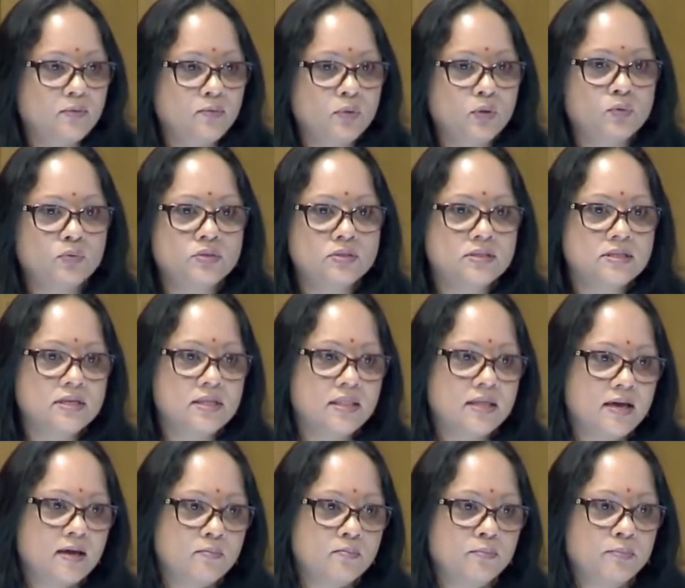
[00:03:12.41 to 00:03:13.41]
We could see
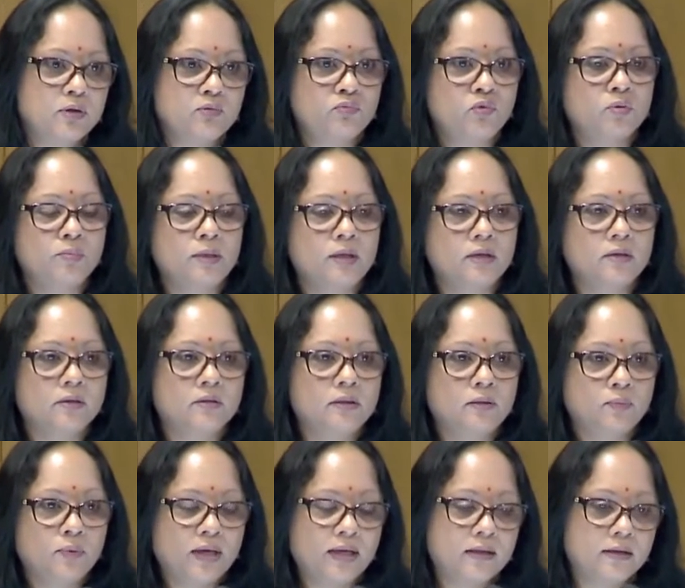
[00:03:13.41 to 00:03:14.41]
them performing
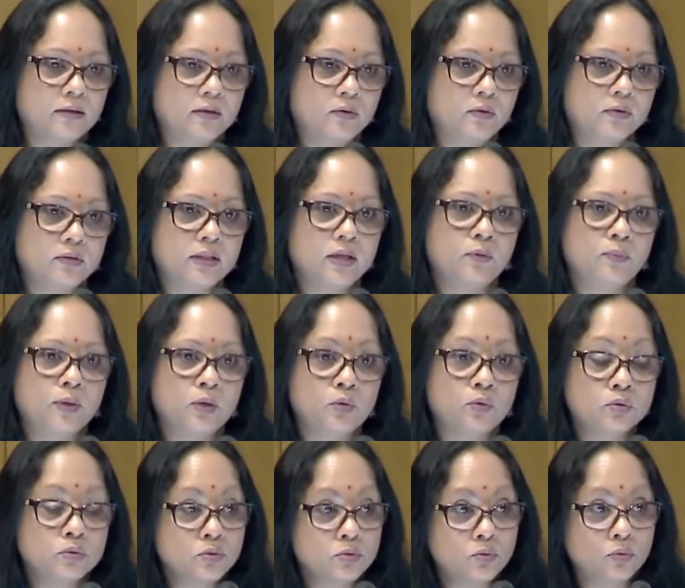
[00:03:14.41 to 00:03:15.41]
well, or they were
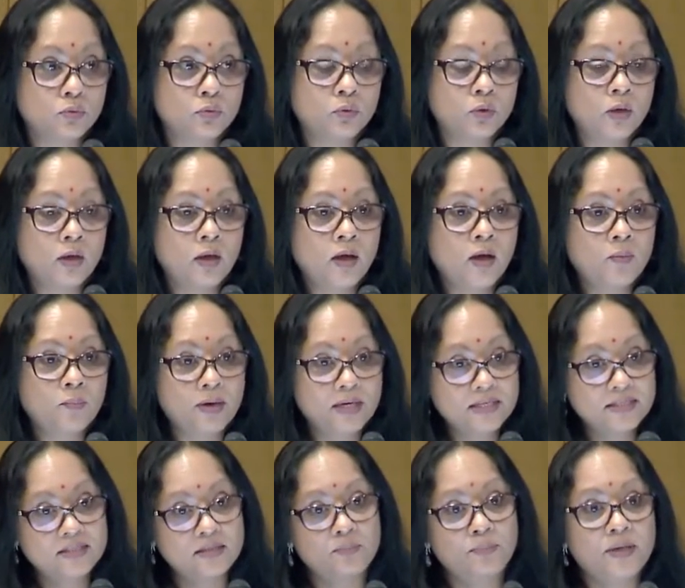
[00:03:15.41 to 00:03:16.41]
also
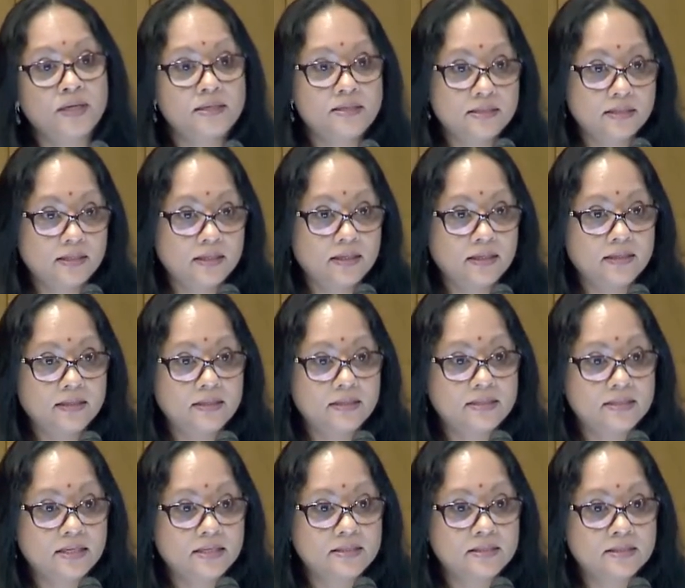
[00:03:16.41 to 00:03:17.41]
participating in the
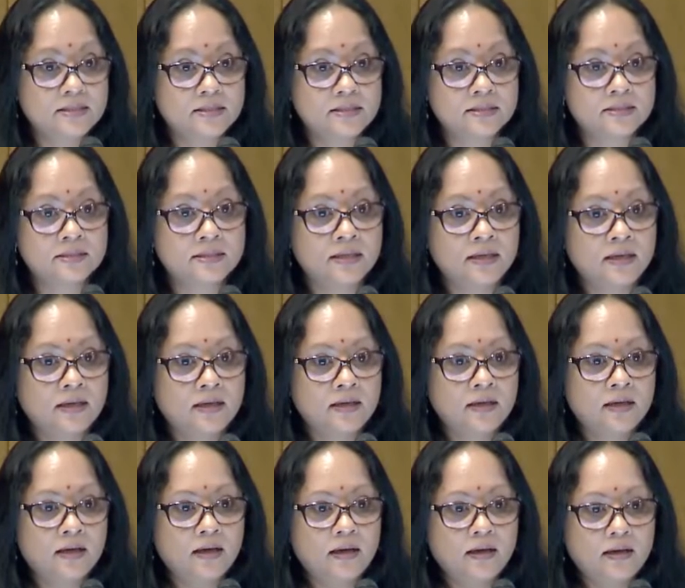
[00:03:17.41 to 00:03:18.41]
tests
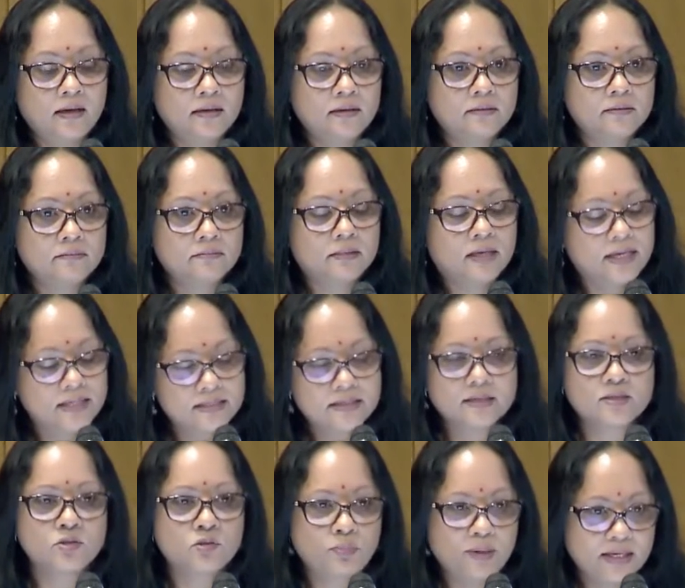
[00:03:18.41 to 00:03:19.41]
as
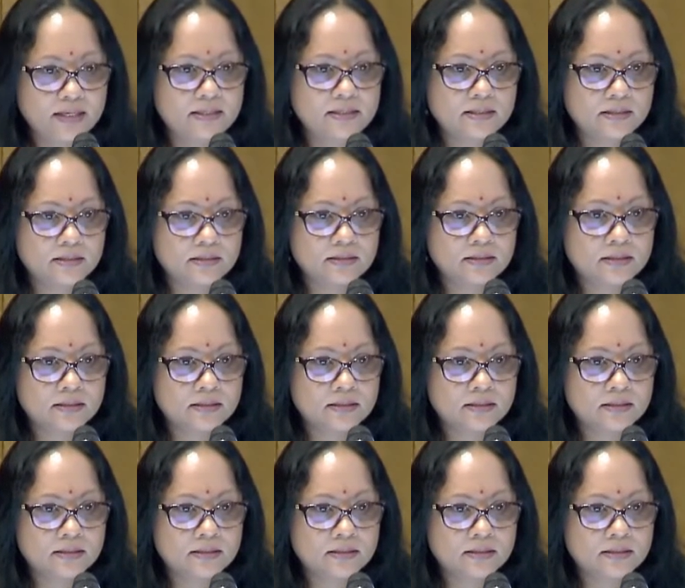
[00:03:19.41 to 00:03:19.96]
expected.